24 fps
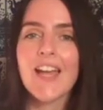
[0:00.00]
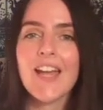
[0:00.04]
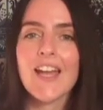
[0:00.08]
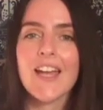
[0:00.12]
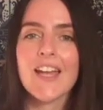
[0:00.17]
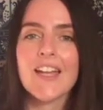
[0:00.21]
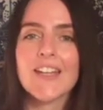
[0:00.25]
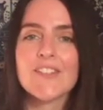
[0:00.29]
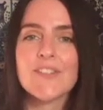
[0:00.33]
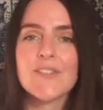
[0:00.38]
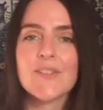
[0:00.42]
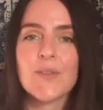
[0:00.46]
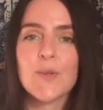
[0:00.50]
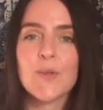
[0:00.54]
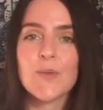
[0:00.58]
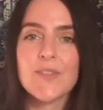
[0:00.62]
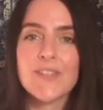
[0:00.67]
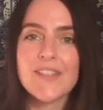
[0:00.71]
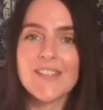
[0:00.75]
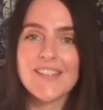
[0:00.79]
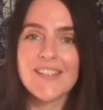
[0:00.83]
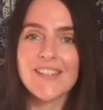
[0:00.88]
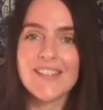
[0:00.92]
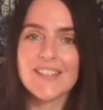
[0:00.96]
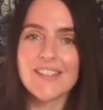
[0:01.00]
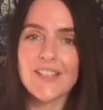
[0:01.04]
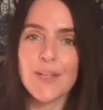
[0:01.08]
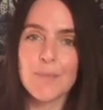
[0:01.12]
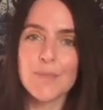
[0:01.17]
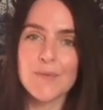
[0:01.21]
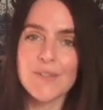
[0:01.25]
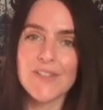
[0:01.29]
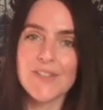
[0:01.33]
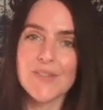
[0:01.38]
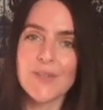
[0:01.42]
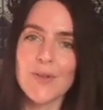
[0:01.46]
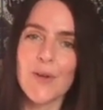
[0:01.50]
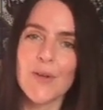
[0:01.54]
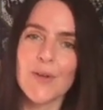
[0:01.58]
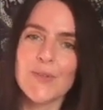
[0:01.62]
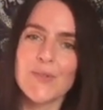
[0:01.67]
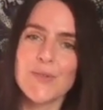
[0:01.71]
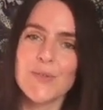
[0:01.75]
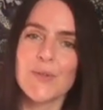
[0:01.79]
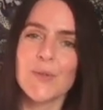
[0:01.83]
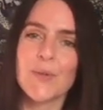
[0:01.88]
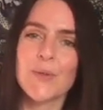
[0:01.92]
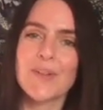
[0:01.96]
And so this eclipse is
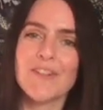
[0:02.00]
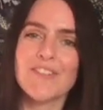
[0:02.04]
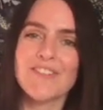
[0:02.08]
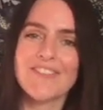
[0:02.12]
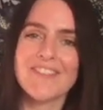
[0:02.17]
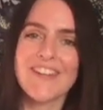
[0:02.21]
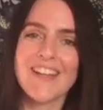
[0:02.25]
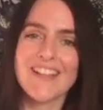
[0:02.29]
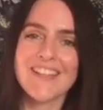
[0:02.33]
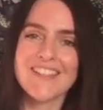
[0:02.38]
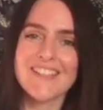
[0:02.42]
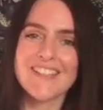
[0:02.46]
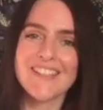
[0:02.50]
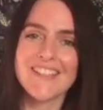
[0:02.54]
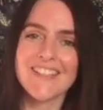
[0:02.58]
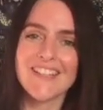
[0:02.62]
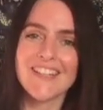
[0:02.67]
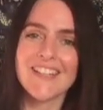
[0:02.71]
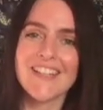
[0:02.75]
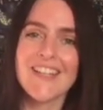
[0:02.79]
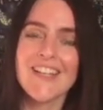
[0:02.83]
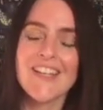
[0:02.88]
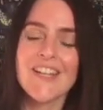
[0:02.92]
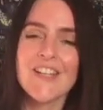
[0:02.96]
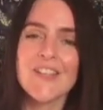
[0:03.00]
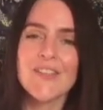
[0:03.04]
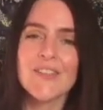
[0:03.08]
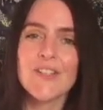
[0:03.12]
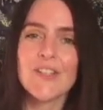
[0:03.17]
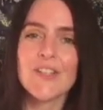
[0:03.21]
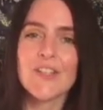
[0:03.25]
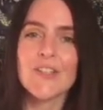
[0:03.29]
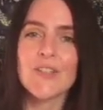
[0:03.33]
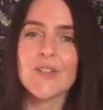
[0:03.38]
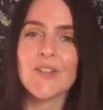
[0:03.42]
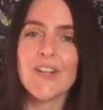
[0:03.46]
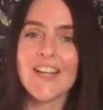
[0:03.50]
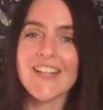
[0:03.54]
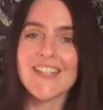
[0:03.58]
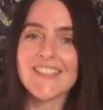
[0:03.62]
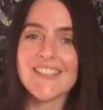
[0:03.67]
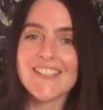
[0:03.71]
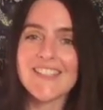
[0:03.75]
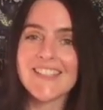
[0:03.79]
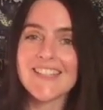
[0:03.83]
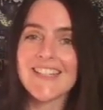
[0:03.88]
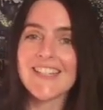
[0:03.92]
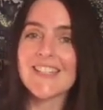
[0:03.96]
also affecting the
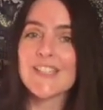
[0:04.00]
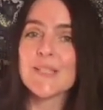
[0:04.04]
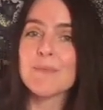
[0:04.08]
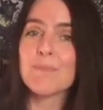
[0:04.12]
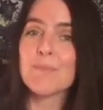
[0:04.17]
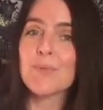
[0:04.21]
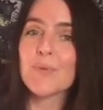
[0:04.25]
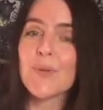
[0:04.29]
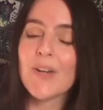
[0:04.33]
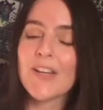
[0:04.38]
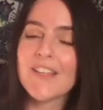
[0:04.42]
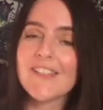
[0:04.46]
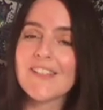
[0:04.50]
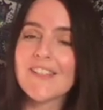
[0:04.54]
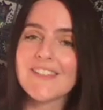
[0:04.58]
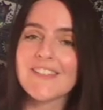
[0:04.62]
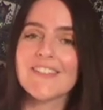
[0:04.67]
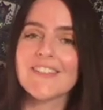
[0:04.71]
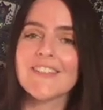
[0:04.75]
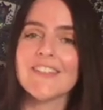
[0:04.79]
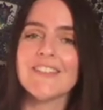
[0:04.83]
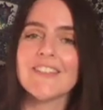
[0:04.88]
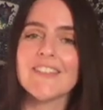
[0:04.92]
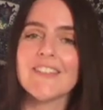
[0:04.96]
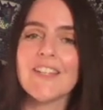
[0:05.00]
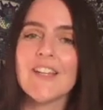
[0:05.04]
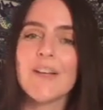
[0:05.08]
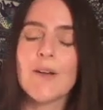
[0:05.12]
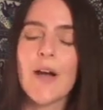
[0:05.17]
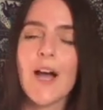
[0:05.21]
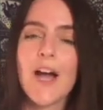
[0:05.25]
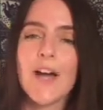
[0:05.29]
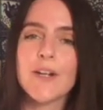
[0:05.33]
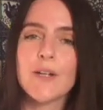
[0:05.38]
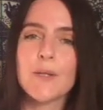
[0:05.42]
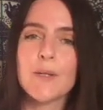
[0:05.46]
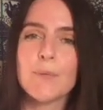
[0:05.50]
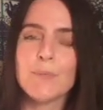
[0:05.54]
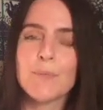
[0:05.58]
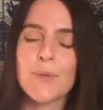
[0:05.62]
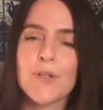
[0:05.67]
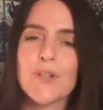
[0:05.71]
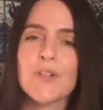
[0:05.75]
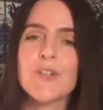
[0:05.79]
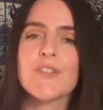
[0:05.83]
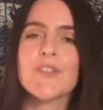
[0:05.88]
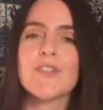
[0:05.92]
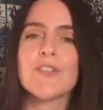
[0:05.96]
United States president on a
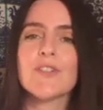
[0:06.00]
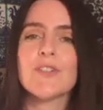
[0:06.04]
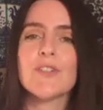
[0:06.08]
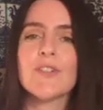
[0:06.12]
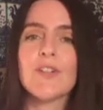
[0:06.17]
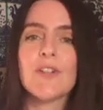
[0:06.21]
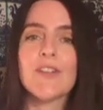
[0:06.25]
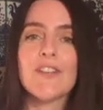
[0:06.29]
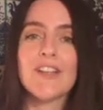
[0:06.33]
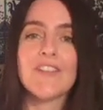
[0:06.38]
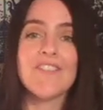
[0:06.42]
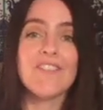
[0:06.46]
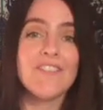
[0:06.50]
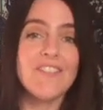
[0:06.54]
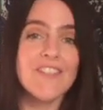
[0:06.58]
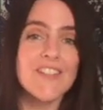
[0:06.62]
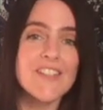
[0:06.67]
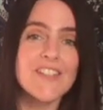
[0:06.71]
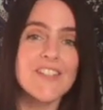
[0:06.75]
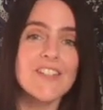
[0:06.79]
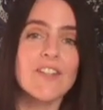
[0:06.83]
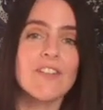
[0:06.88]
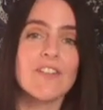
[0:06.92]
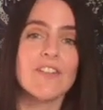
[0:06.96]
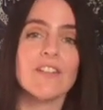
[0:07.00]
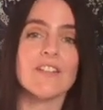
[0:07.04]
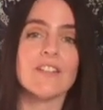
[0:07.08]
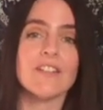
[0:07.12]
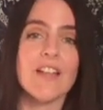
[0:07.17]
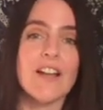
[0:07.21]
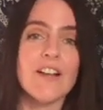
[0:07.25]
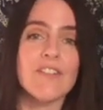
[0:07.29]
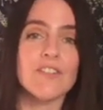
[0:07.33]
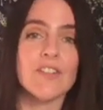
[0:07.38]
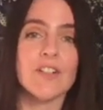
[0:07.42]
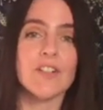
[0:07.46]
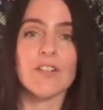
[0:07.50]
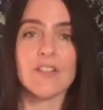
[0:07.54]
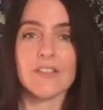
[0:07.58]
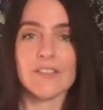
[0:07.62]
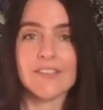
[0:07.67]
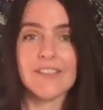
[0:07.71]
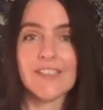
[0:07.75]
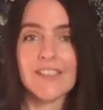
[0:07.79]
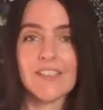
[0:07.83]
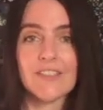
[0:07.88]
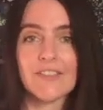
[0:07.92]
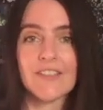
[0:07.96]
personal, physical level,
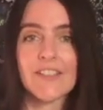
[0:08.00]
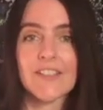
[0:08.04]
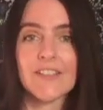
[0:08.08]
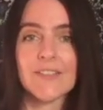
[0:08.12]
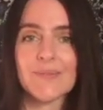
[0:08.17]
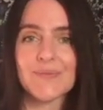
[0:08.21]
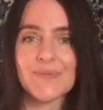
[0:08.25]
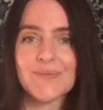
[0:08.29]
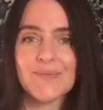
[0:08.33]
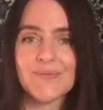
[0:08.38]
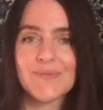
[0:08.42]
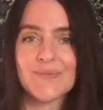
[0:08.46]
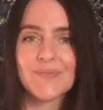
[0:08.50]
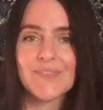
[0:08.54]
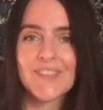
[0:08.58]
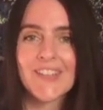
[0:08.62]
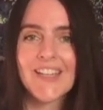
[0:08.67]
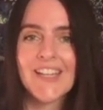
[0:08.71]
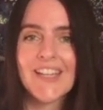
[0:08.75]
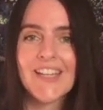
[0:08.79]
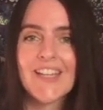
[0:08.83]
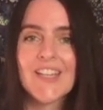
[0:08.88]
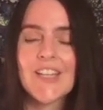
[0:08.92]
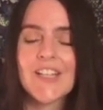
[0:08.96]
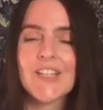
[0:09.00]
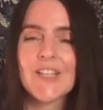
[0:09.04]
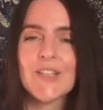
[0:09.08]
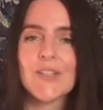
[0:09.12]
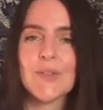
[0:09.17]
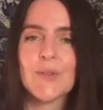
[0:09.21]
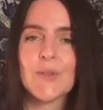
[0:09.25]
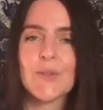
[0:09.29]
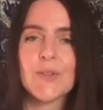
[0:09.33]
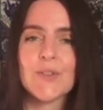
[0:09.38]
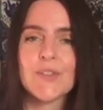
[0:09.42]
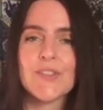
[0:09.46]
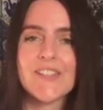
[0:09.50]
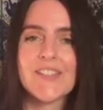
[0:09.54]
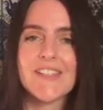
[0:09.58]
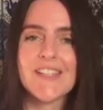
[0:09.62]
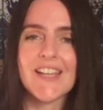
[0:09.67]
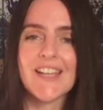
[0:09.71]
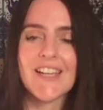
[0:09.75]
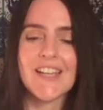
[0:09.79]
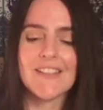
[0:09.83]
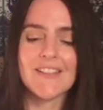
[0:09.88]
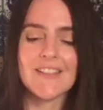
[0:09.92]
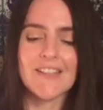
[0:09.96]
even. You could
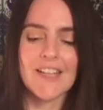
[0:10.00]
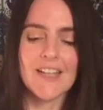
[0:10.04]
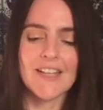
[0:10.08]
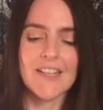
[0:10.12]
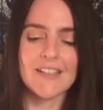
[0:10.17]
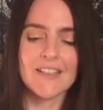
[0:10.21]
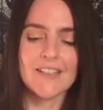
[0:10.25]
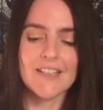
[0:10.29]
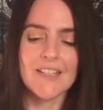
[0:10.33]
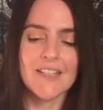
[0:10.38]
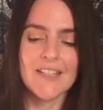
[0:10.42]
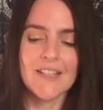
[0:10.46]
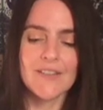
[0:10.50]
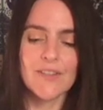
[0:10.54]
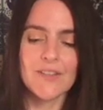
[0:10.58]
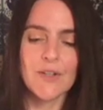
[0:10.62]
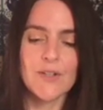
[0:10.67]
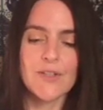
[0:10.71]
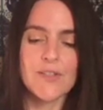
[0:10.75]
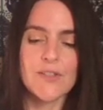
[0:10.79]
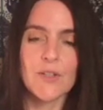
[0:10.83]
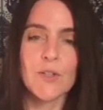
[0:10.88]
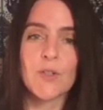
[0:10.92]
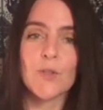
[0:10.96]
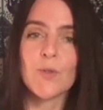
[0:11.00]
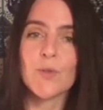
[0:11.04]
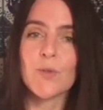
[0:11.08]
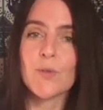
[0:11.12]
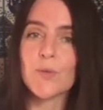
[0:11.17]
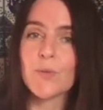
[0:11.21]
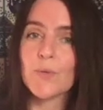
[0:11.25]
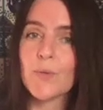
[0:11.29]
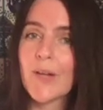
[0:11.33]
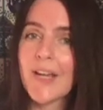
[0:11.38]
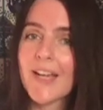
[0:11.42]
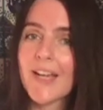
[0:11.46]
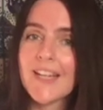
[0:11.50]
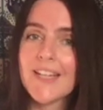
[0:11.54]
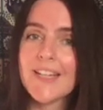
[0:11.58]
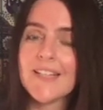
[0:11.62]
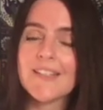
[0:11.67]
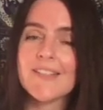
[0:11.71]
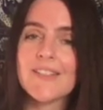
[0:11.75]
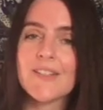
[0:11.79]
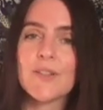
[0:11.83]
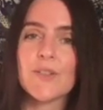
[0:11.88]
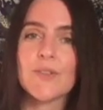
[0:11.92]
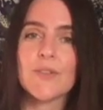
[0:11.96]
say that there is a
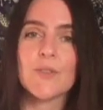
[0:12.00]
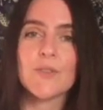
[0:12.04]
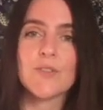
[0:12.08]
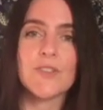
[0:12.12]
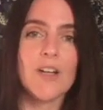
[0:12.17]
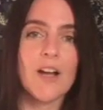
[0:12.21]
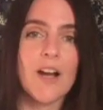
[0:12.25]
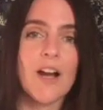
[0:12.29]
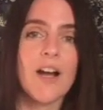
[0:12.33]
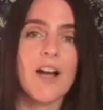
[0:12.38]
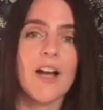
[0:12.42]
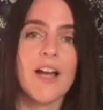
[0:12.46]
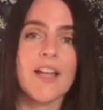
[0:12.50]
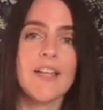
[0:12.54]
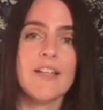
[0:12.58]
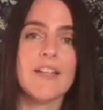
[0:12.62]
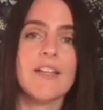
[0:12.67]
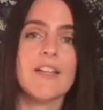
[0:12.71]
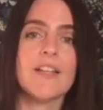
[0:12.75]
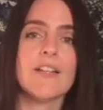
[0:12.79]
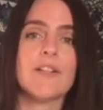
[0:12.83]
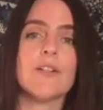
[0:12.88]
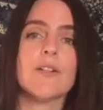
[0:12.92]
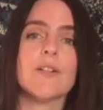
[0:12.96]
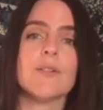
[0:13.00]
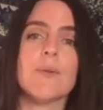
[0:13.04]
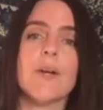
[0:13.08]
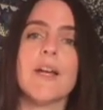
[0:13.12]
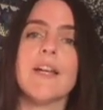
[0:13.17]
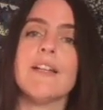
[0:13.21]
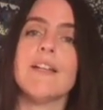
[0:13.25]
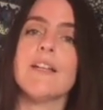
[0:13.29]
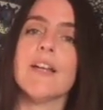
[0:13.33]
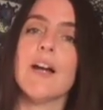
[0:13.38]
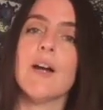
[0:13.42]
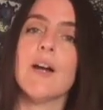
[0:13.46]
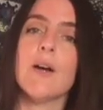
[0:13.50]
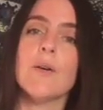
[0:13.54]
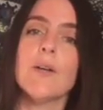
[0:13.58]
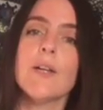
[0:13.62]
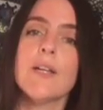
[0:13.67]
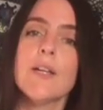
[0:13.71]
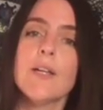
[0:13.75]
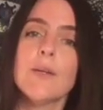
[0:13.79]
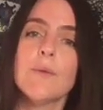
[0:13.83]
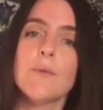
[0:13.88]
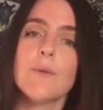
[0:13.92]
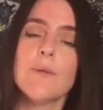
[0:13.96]
great tie here right now
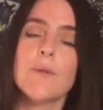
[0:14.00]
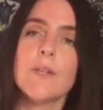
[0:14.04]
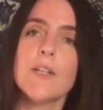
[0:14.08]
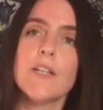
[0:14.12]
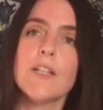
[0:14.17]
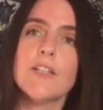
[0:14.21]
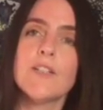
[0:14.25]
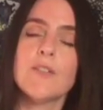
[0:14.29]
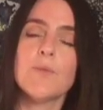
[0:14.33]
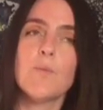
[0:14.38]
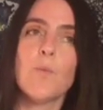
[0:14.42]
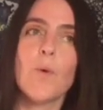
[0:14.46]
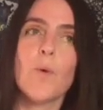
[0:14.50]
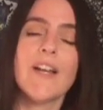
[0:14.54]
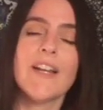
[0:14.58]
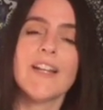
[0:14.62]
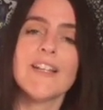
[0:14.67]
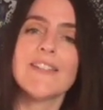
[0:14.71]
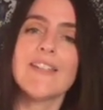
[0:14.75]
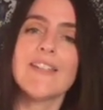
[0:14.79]
in what is